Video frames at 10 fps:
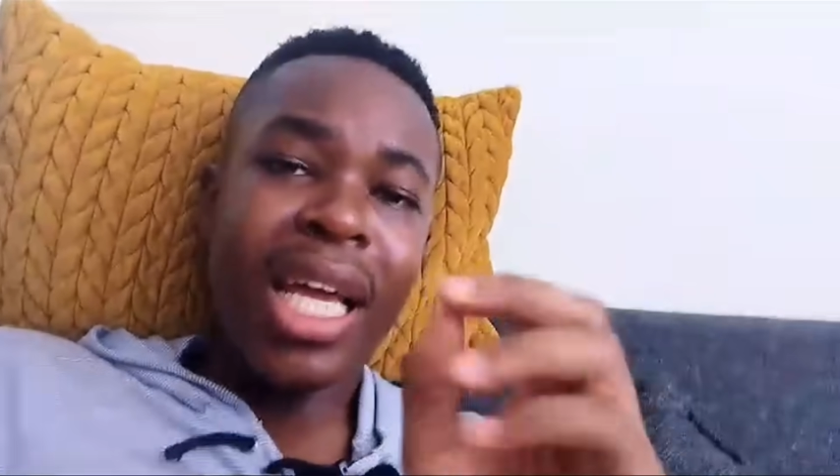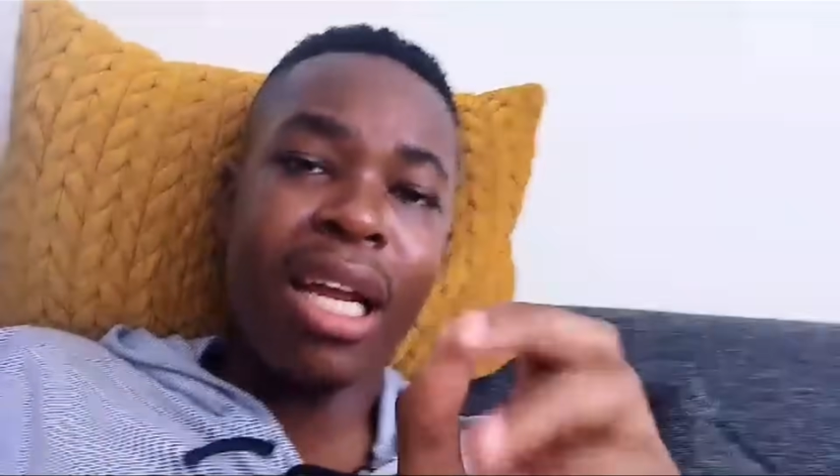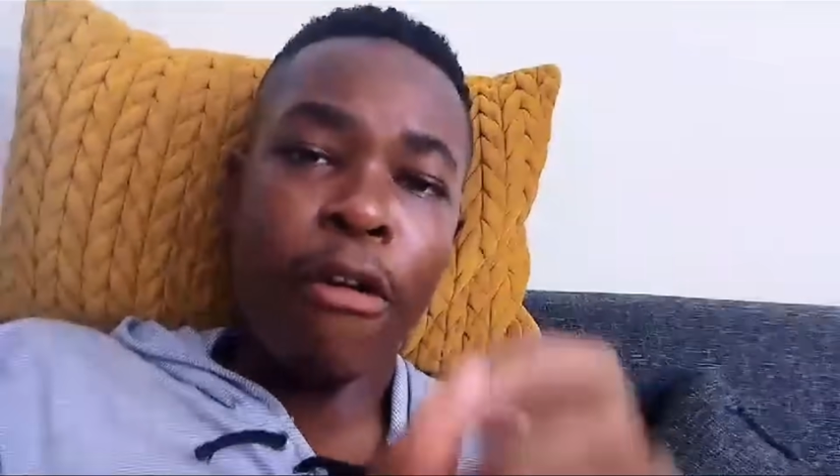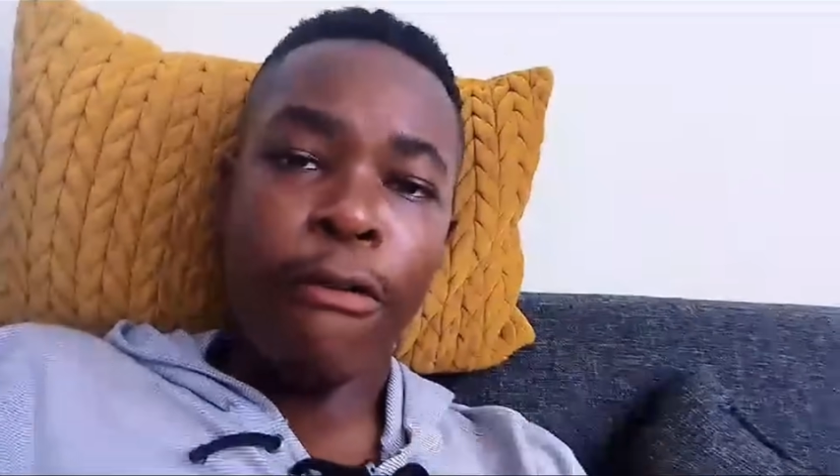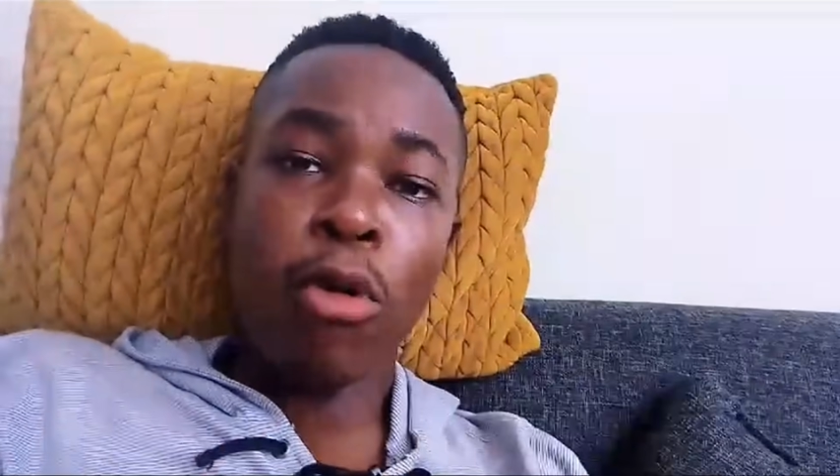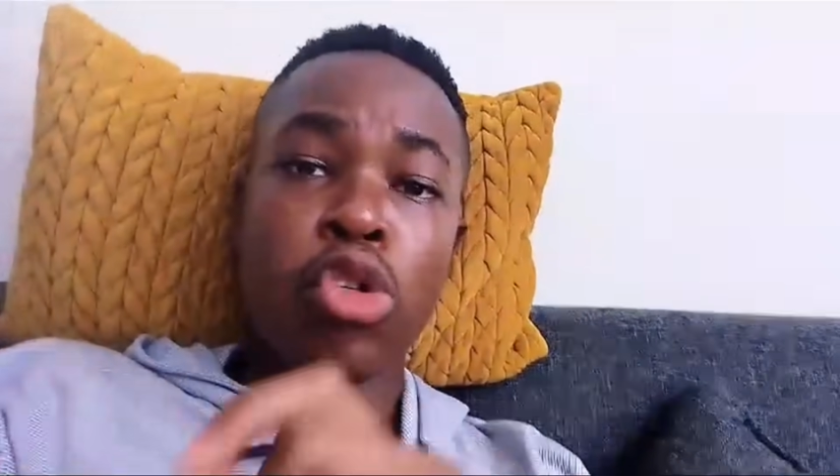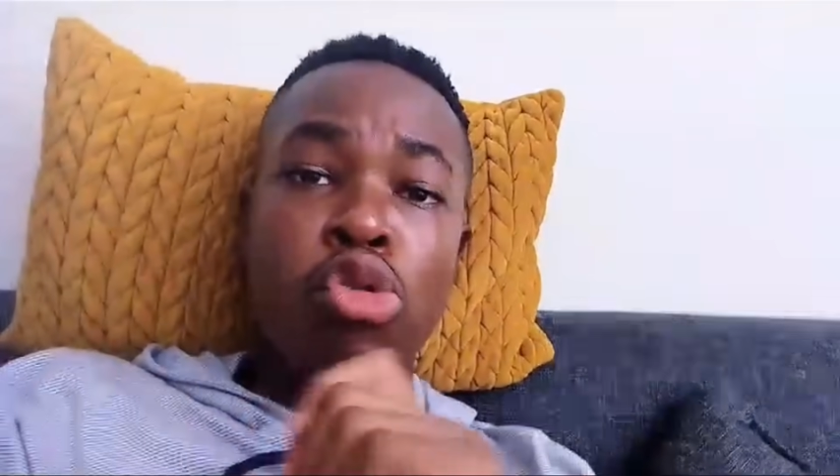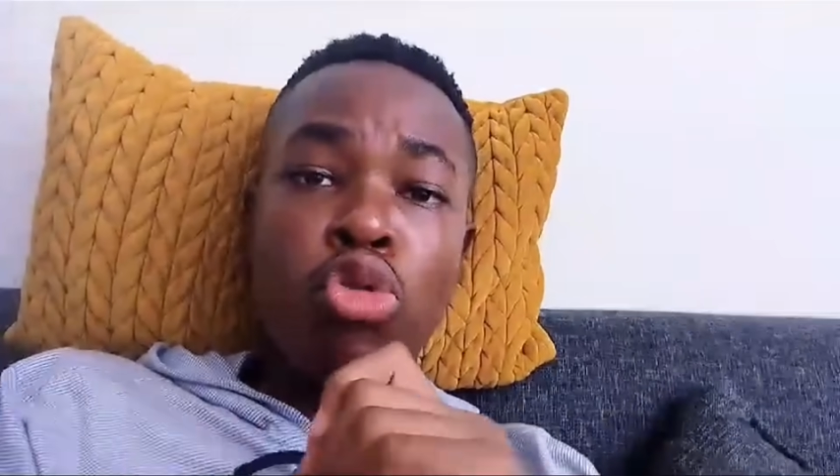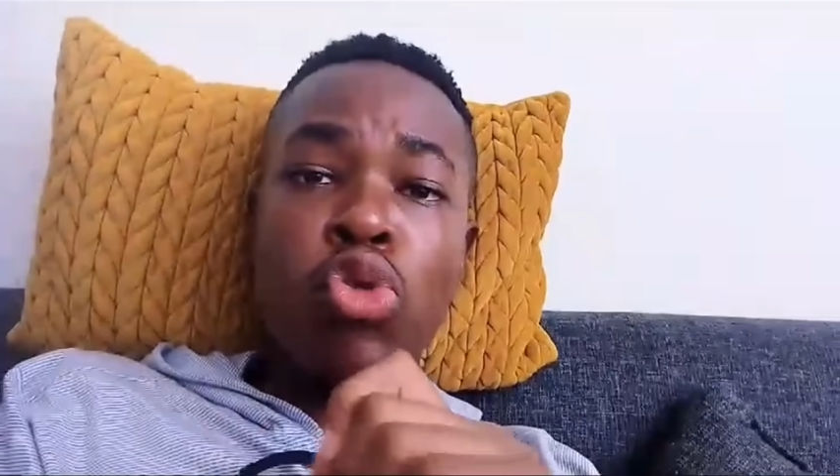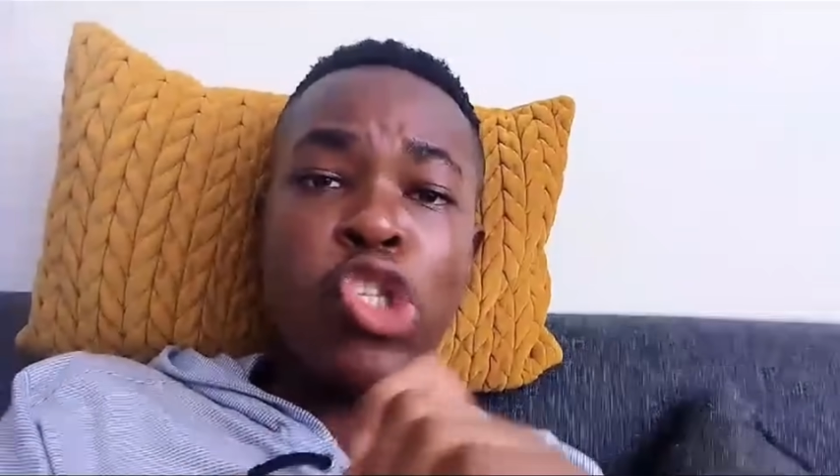can afford
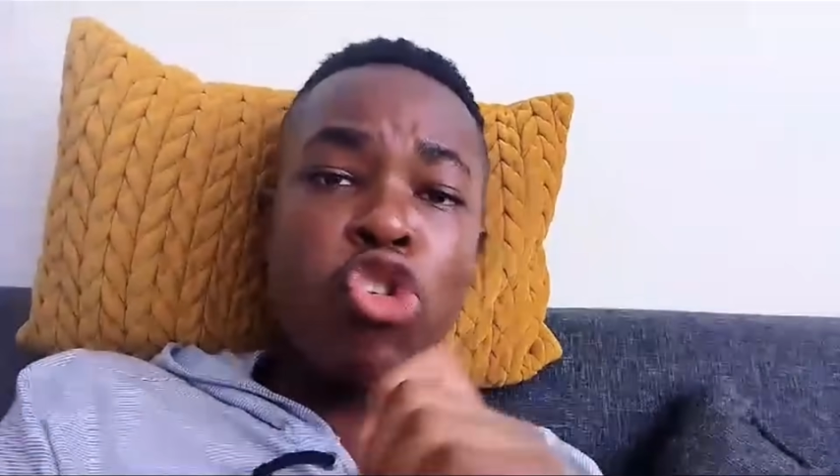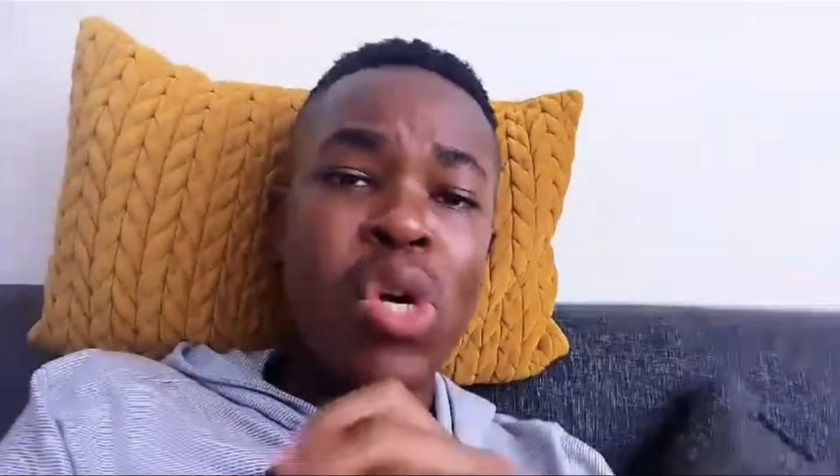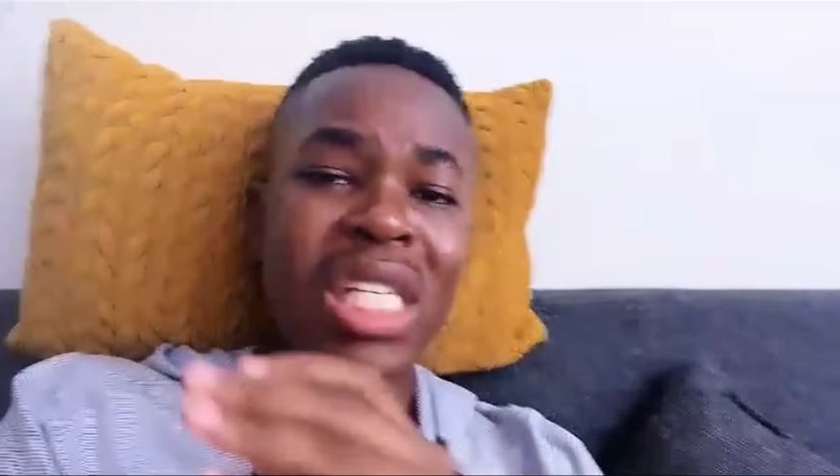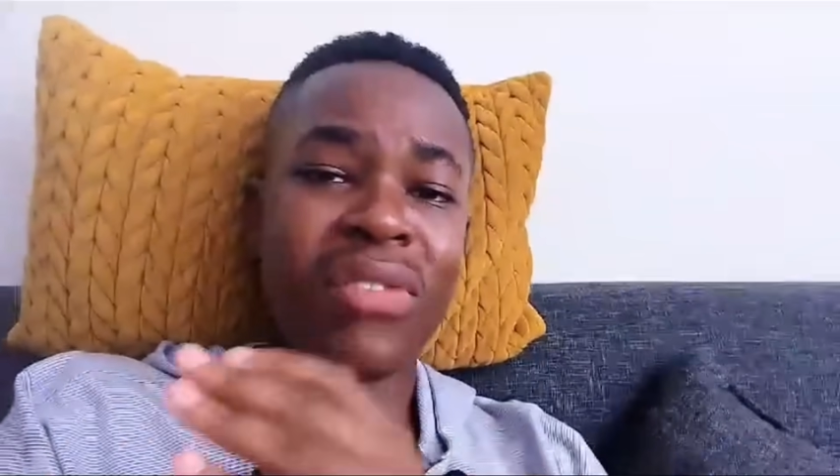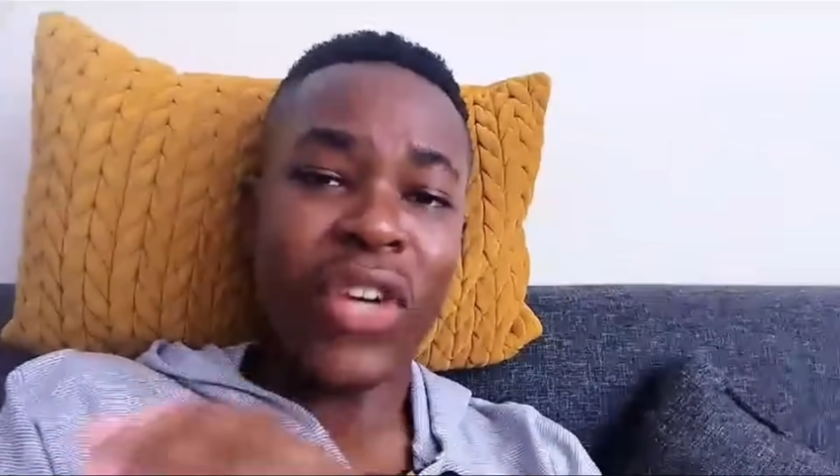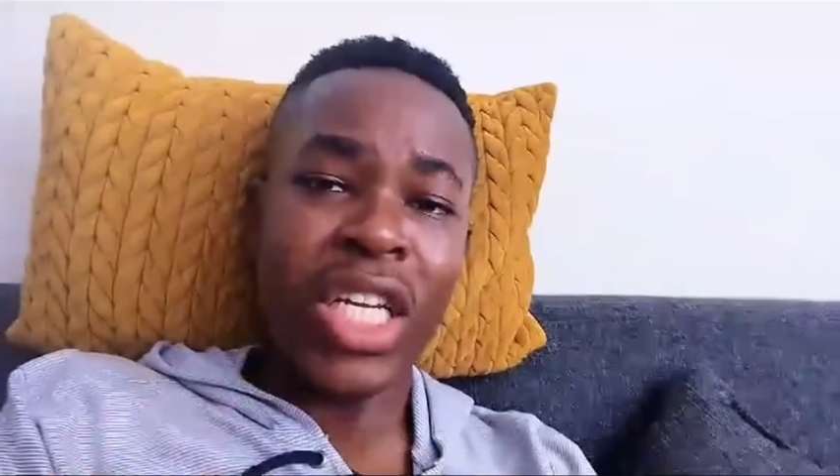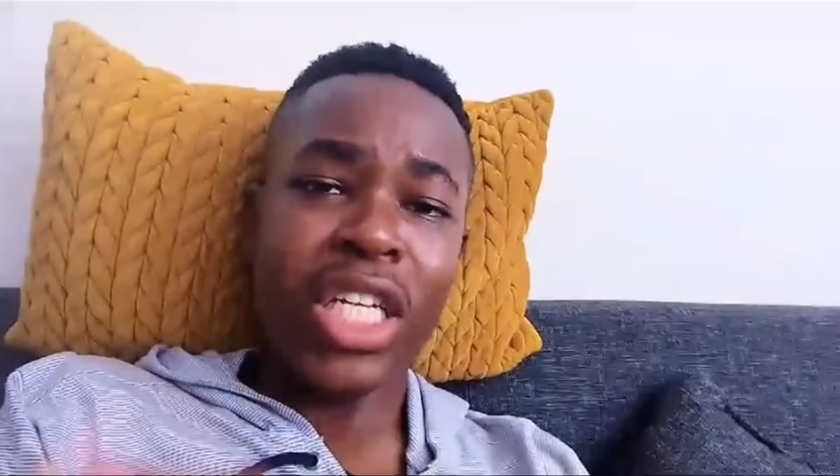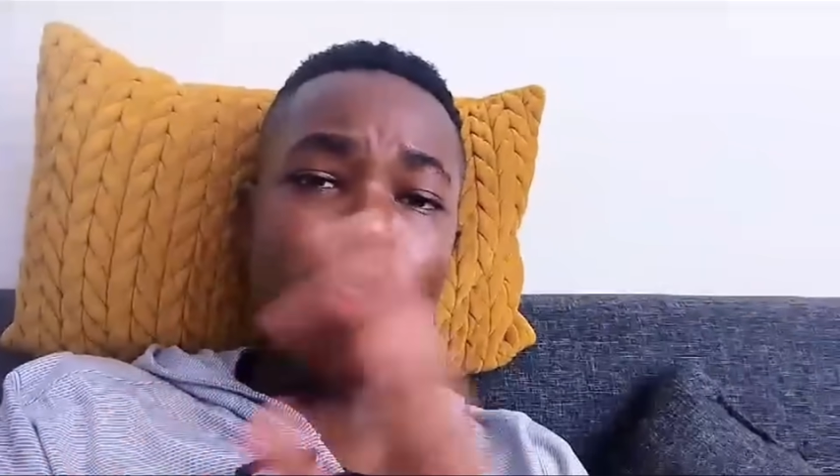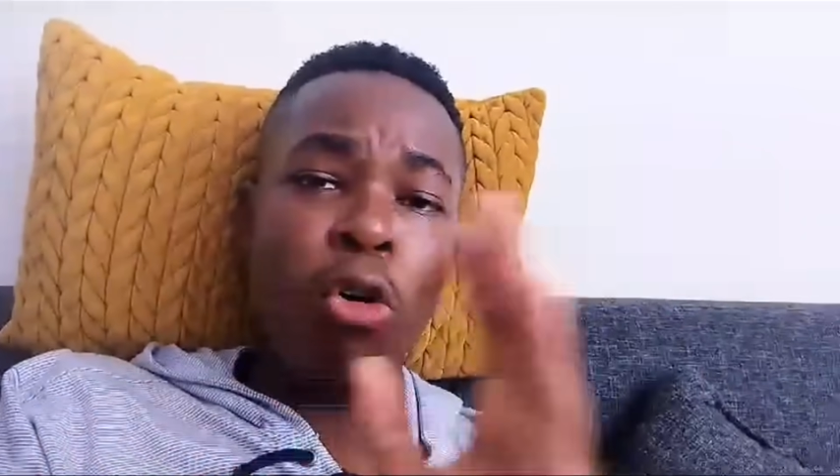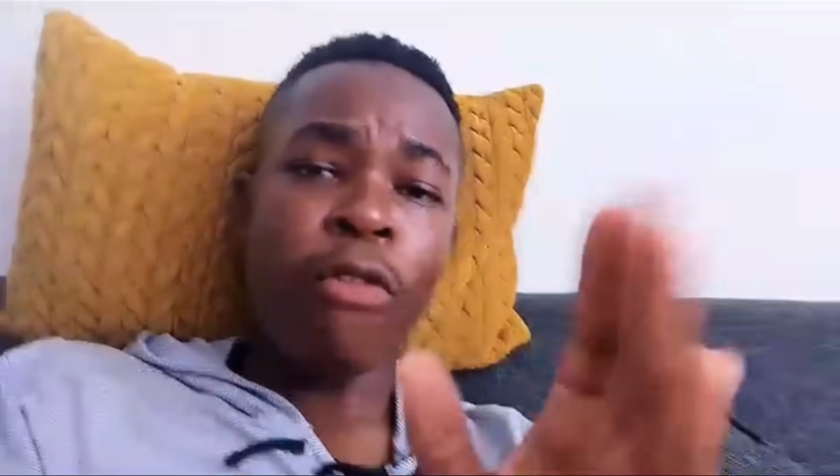to lose US
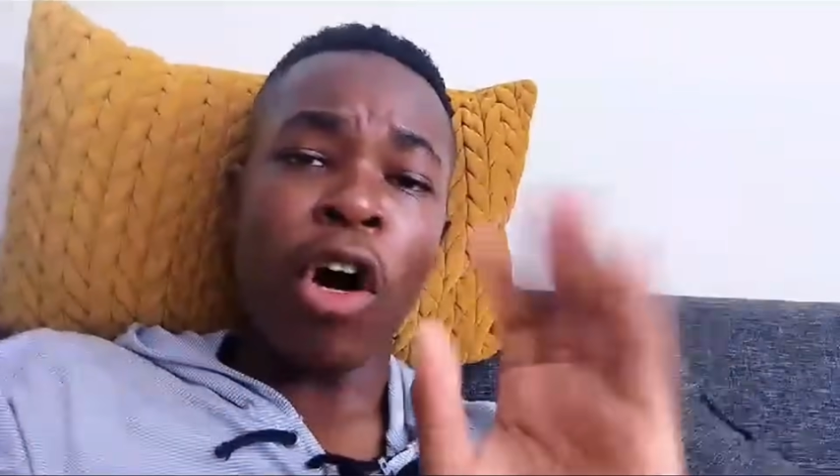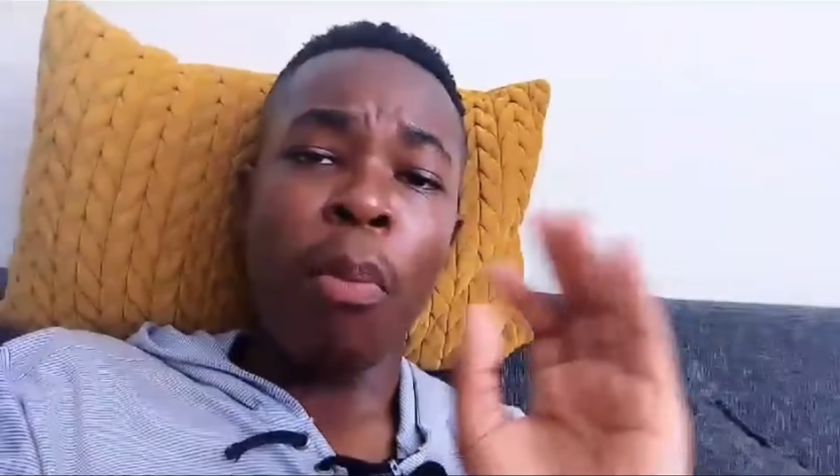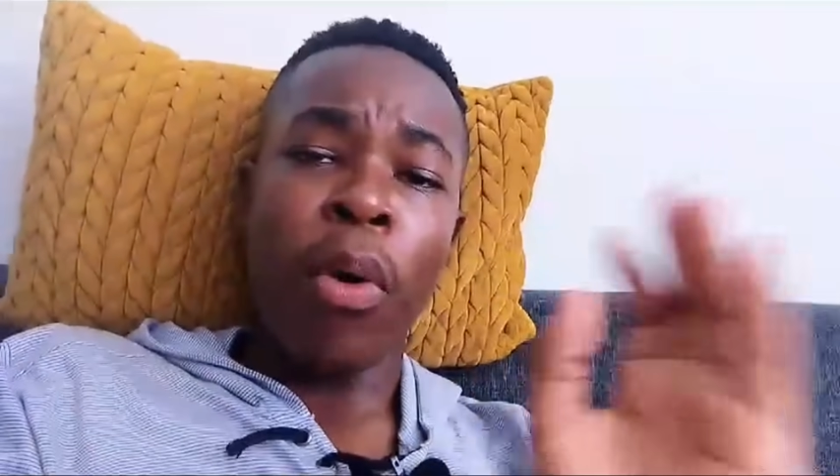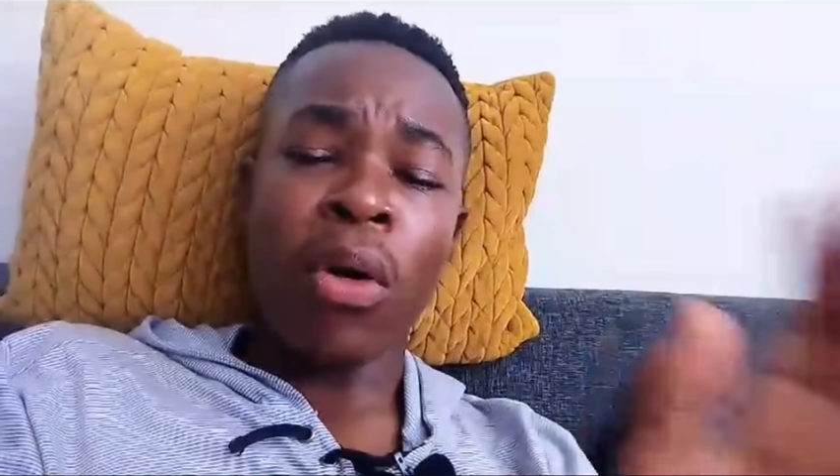funding over a